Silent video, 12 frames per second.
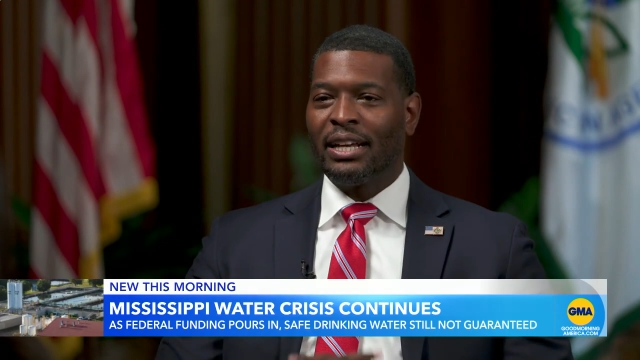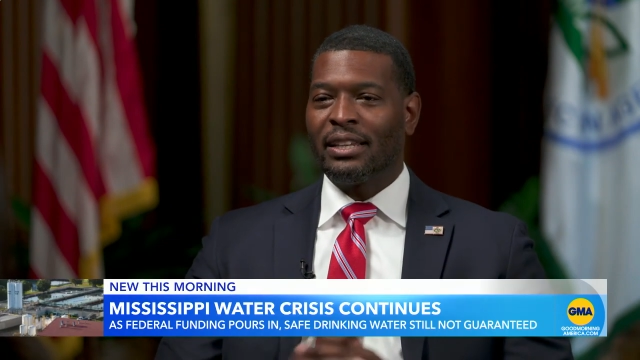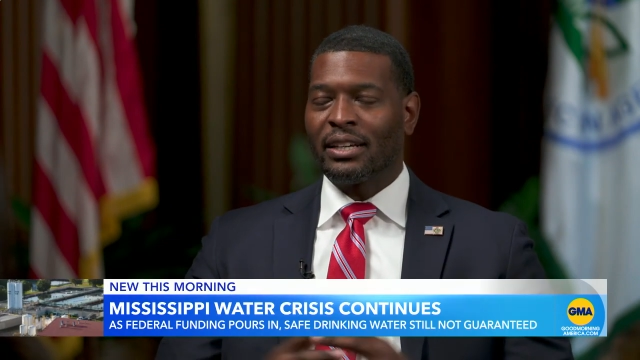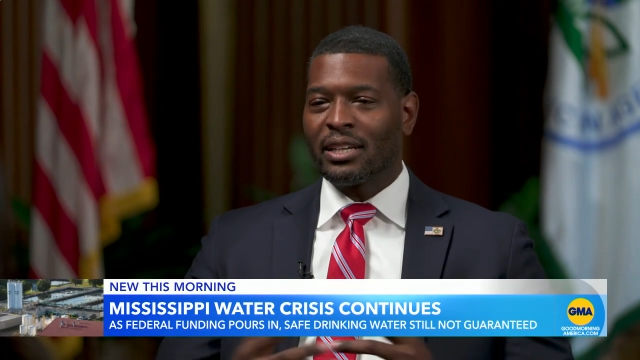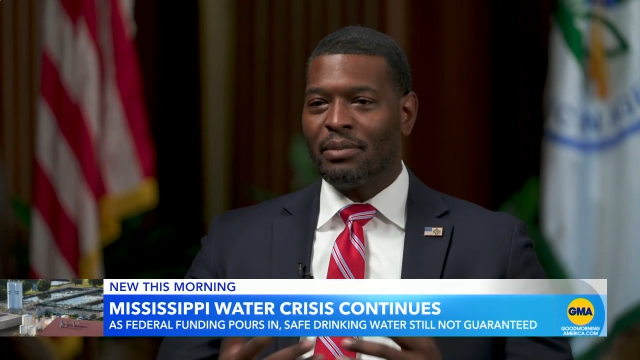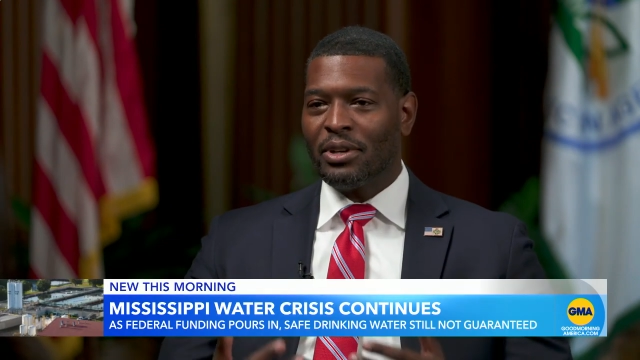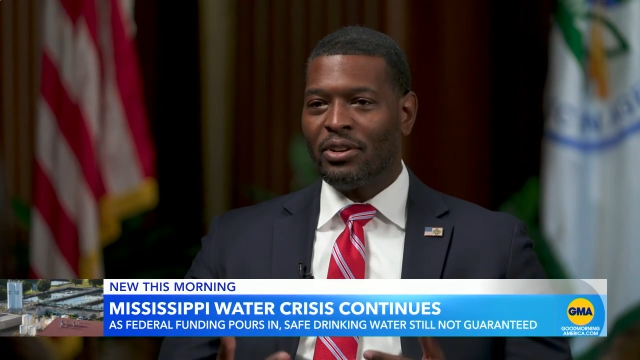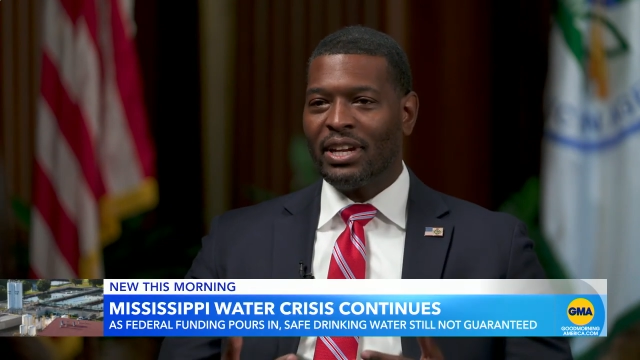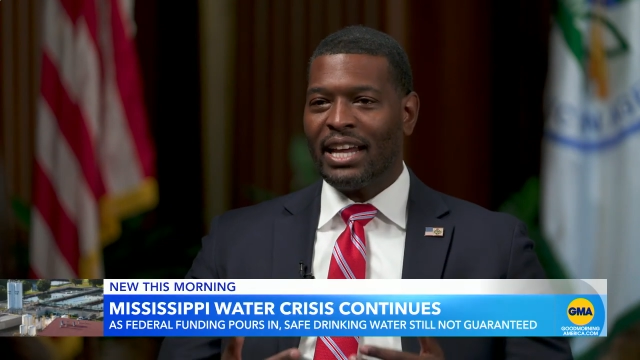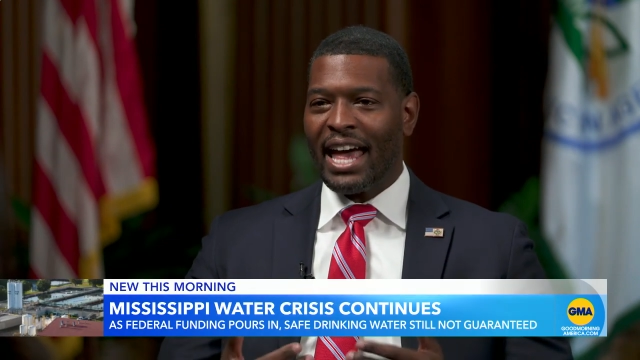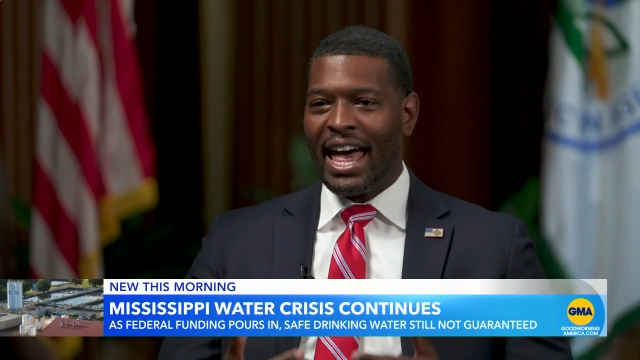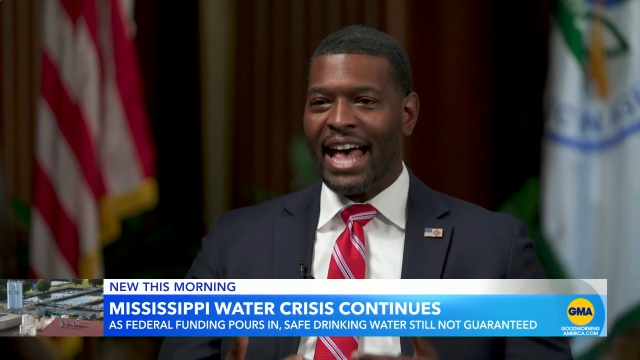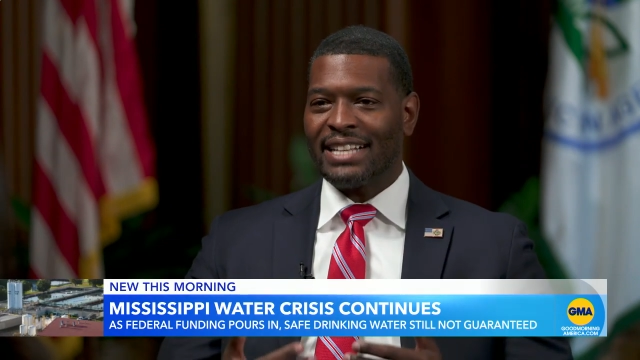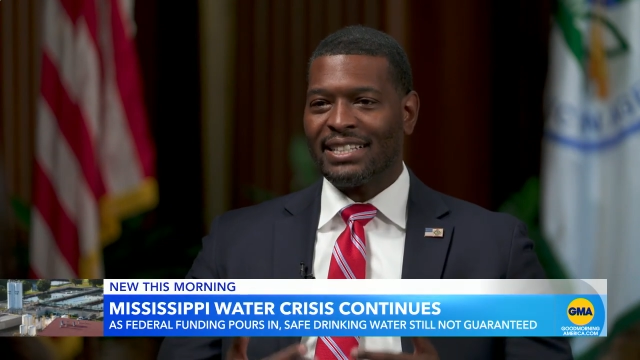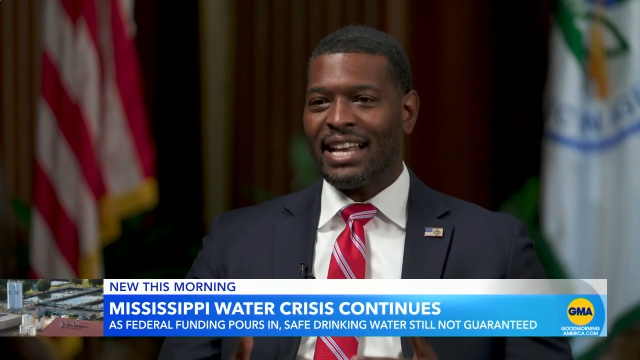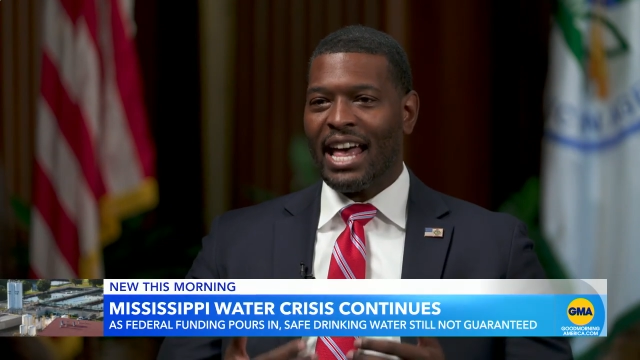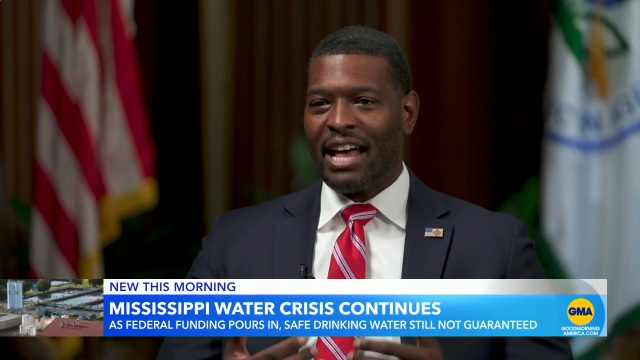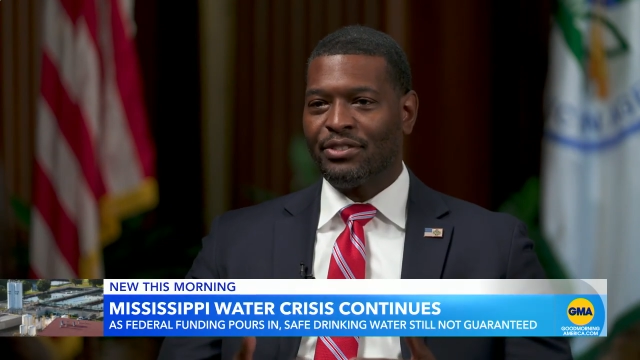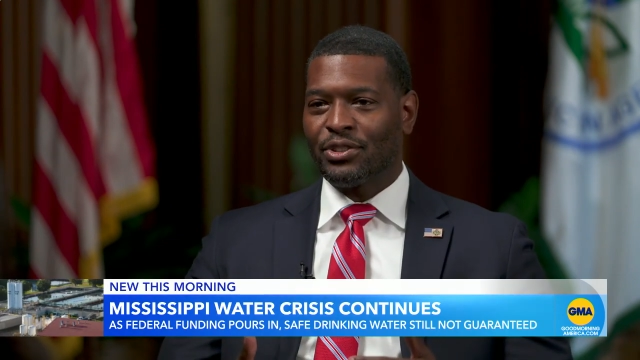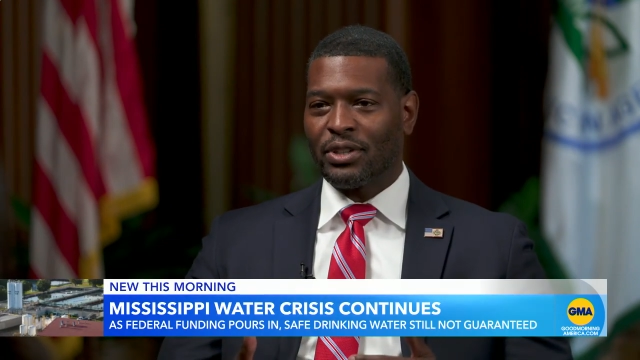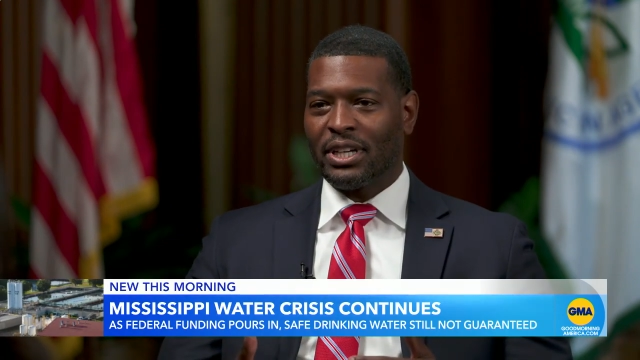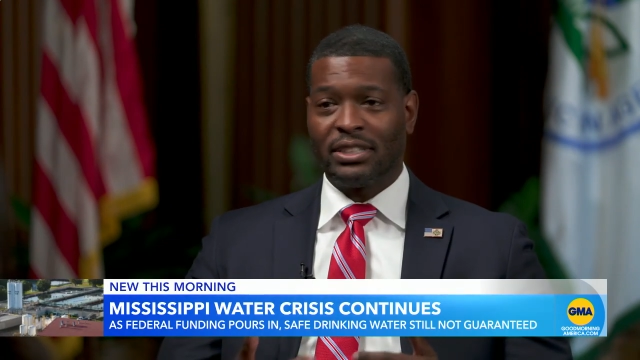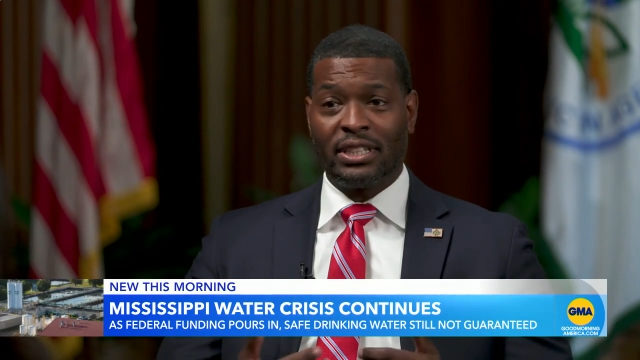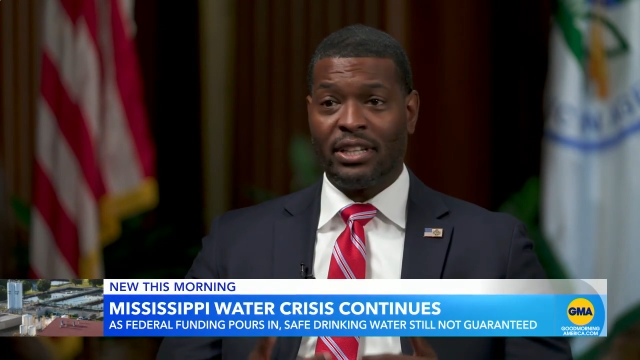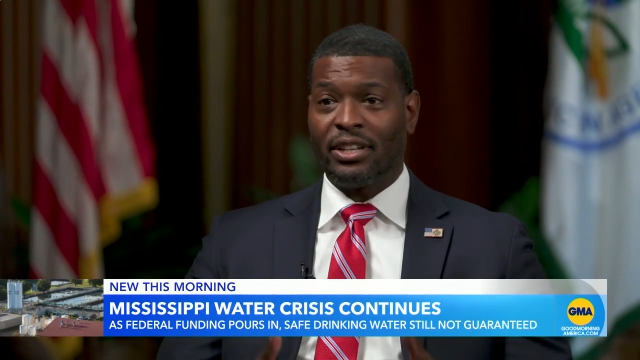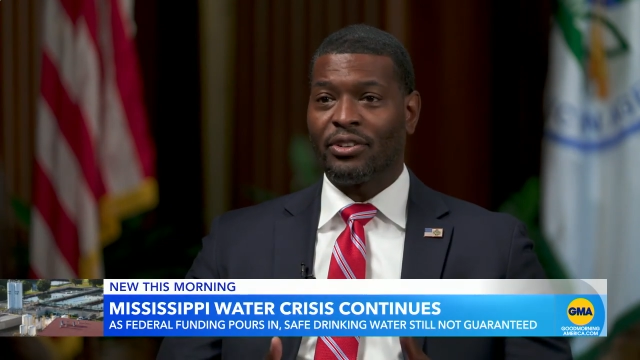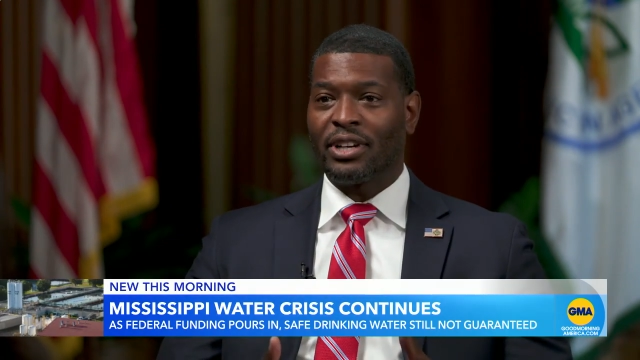The community has to have trust in their